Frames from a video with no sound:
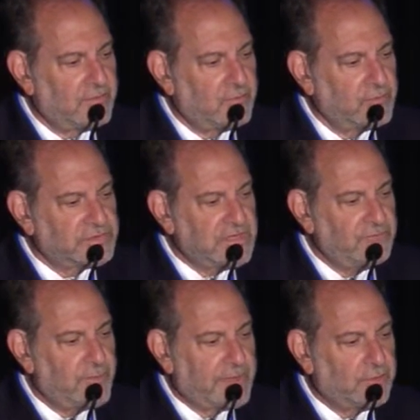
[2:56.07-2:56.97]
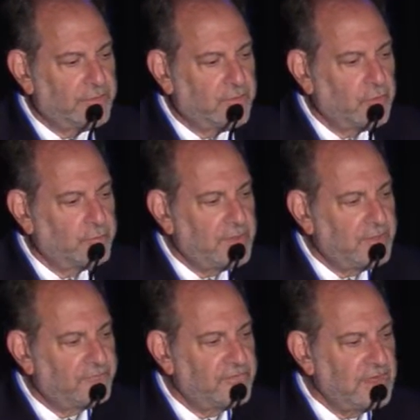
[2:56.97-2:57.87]
received monotherapy
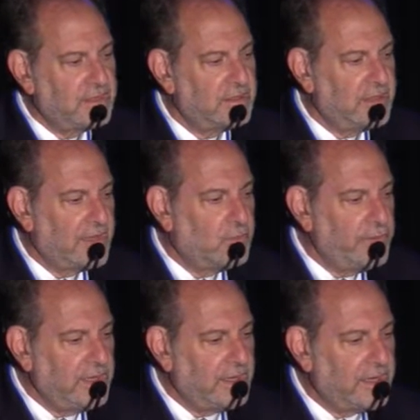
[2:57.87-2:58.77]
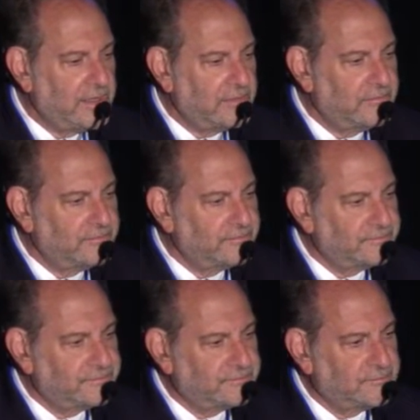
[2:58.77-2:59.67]
if needed at week 8.
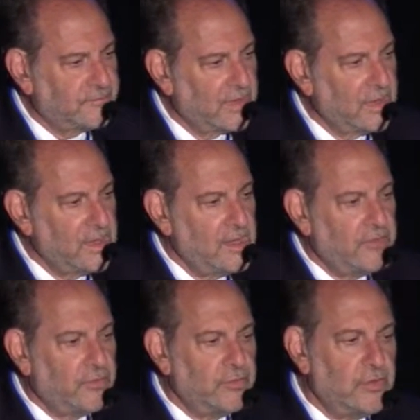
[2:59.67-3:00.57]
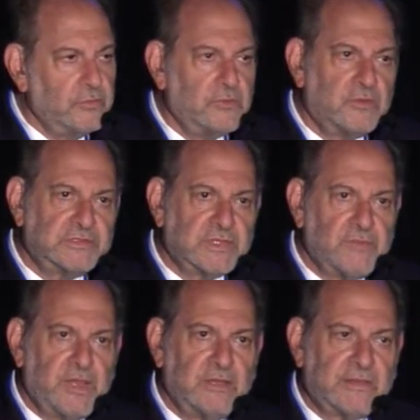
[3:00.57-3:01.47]
There were no
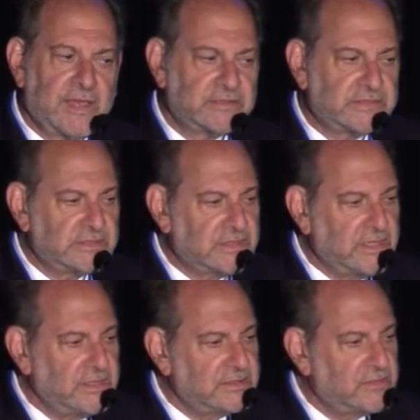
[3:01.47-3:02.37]
dose-limiting toxicities.